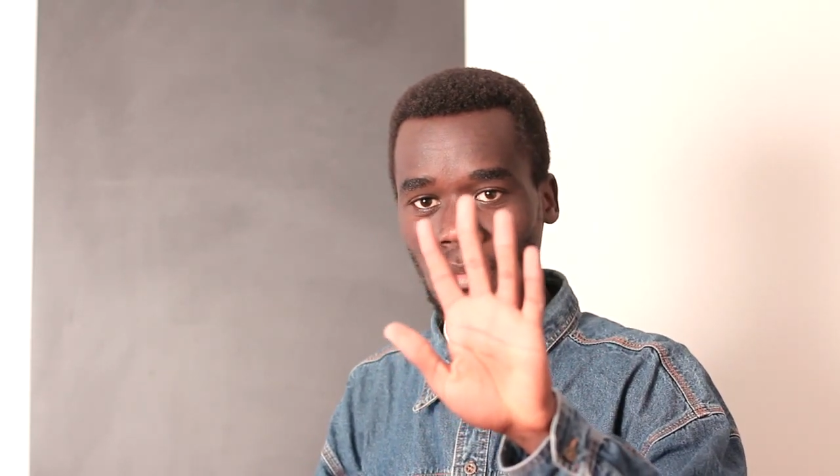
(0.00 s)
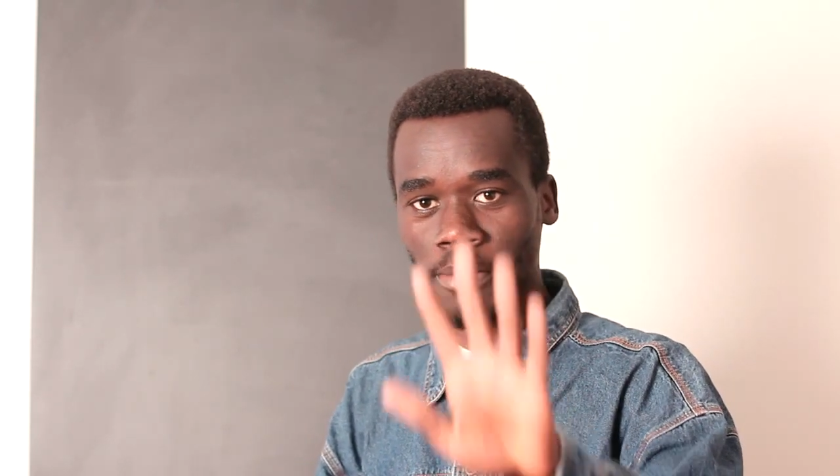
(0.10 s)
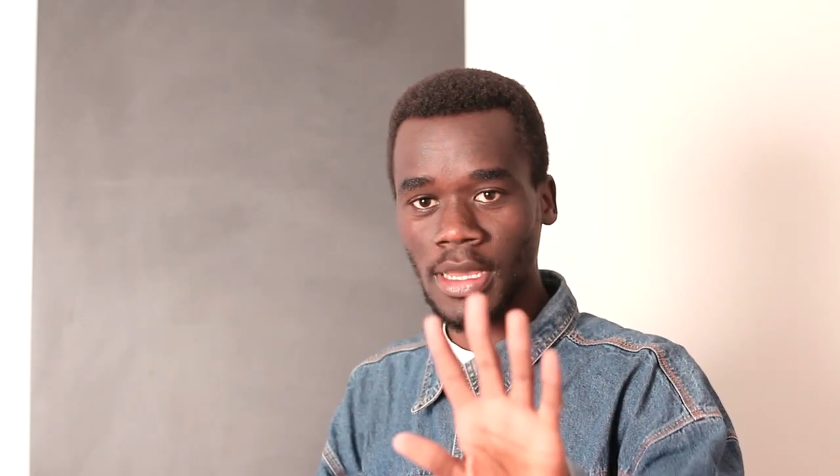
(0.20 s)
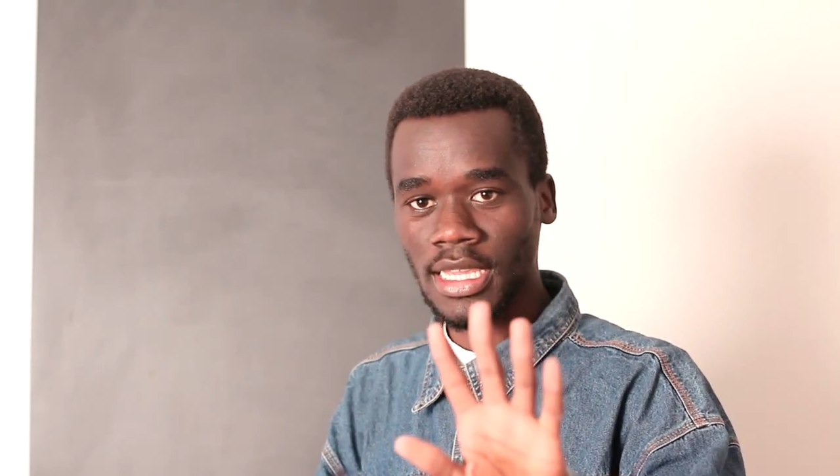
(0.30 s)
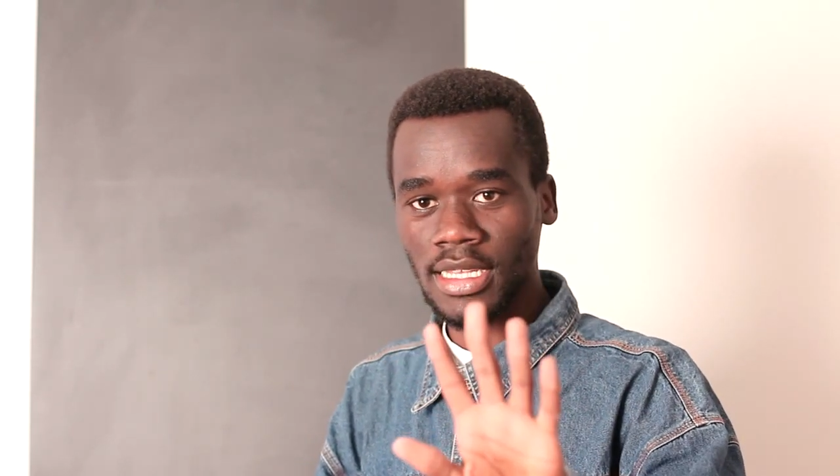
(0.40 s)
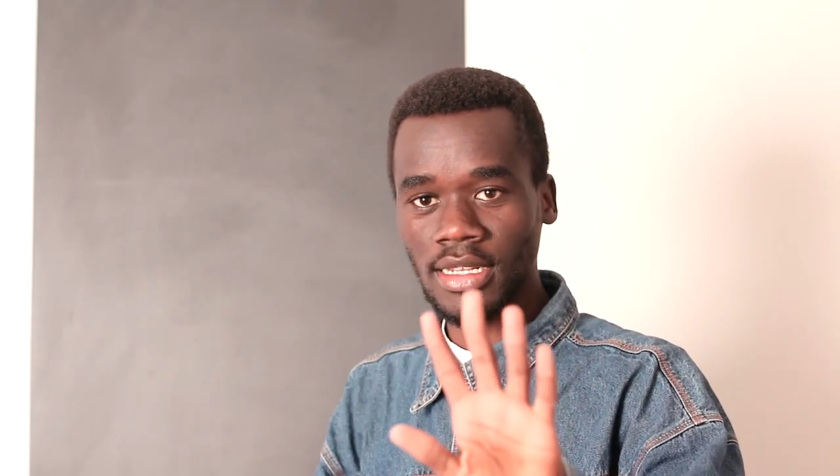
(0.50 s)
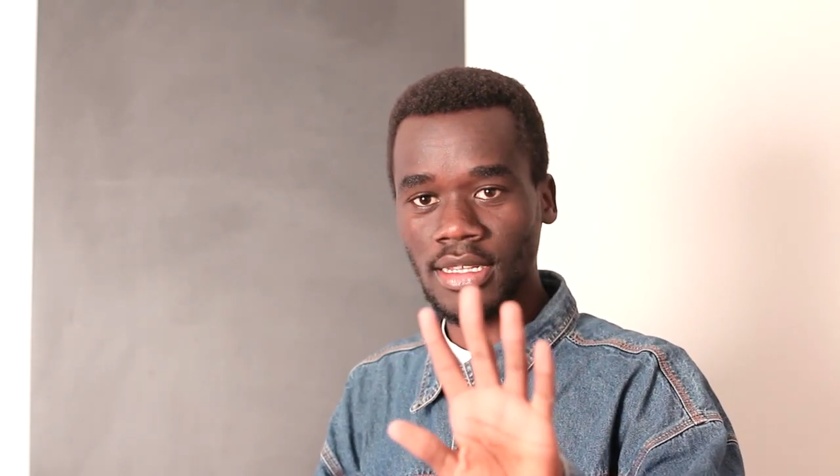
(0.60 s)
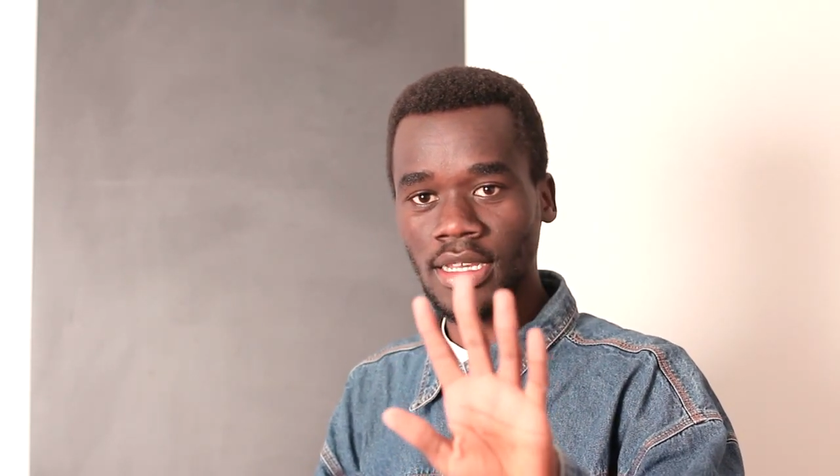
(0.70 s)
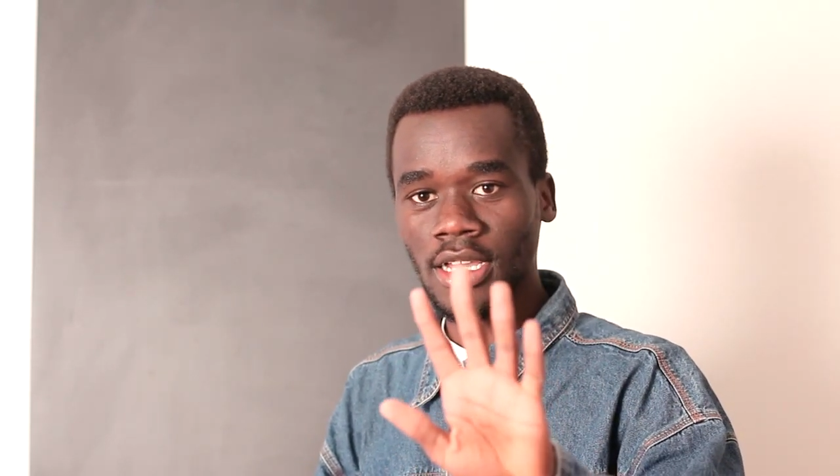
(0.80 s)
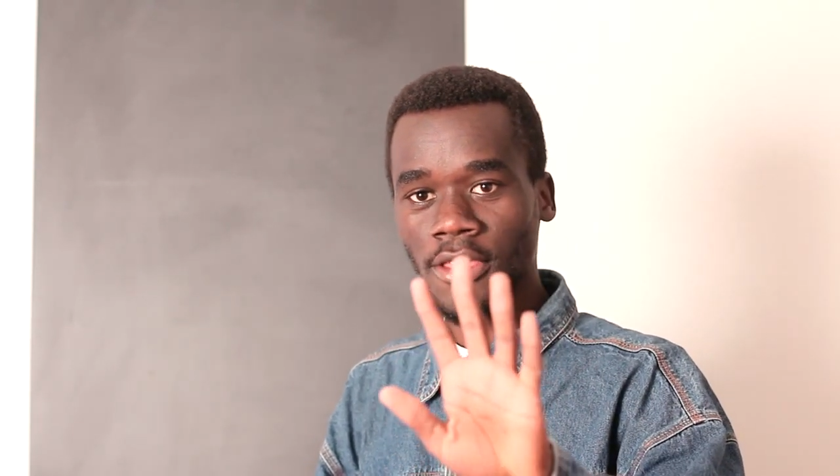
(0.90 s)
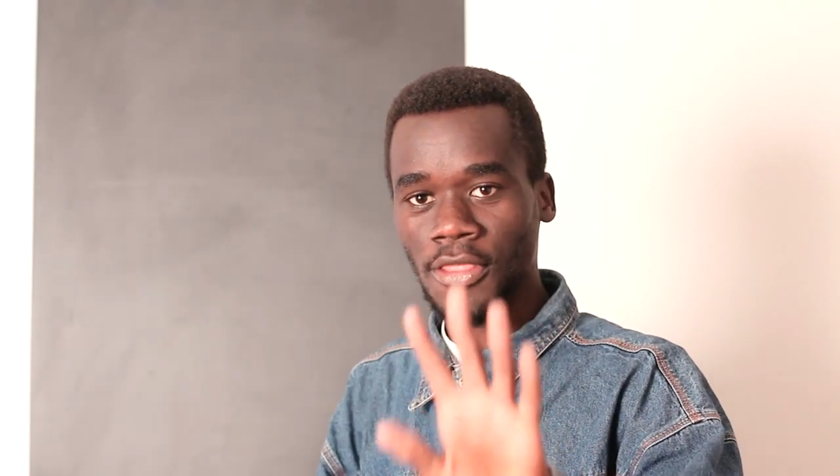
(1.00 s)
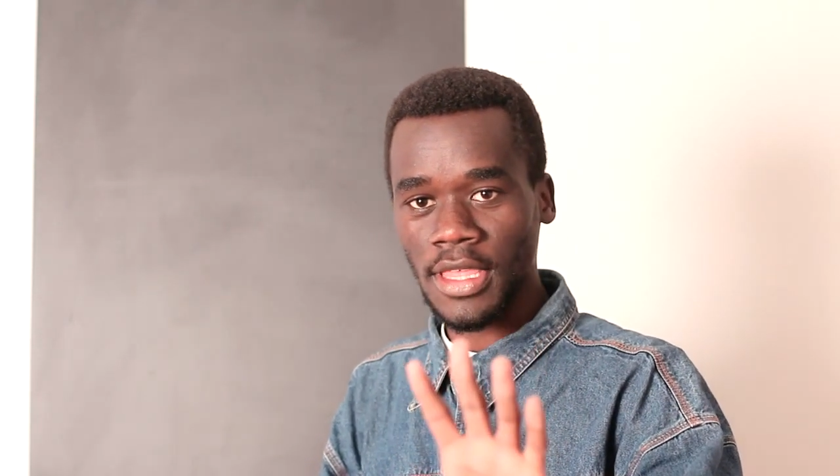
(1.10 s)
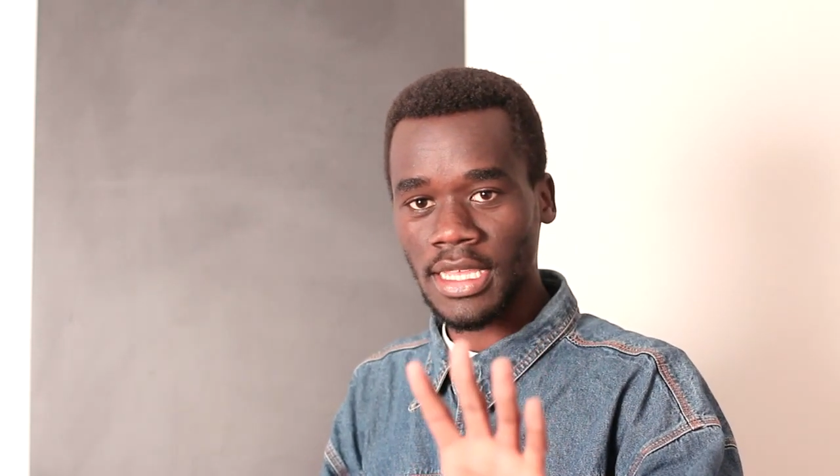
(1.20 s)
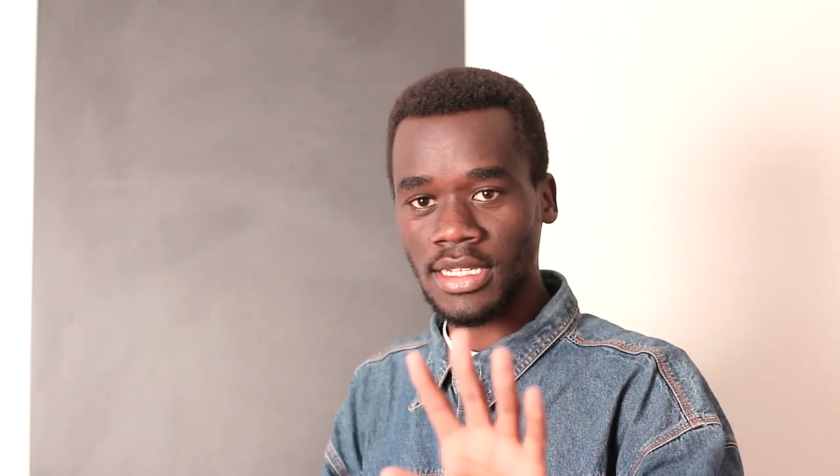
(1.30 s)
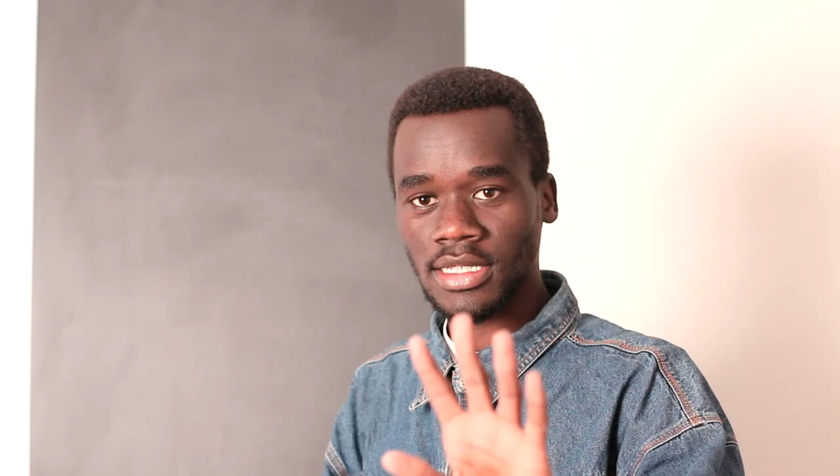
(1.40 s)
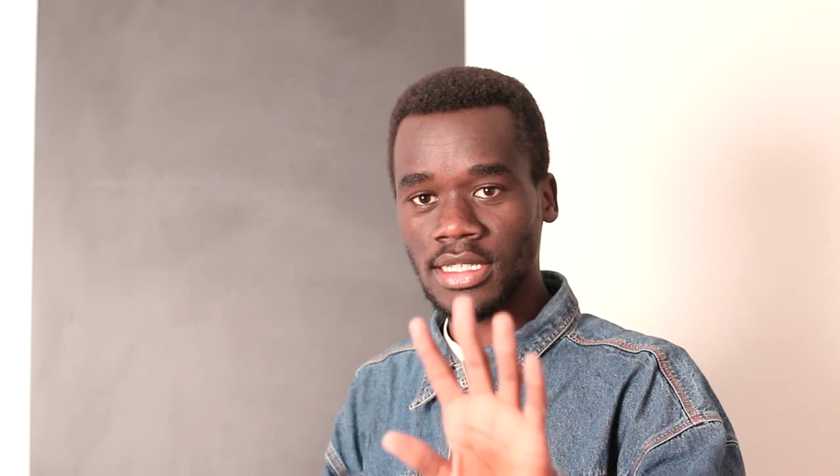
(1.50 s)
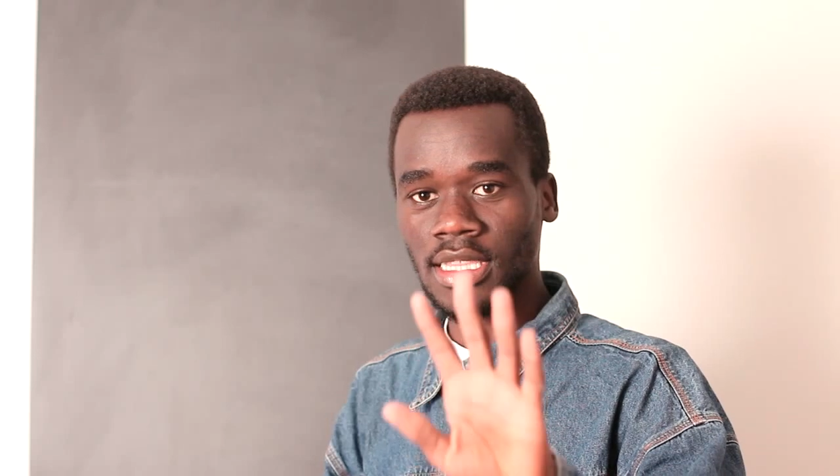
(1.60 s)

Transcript: main things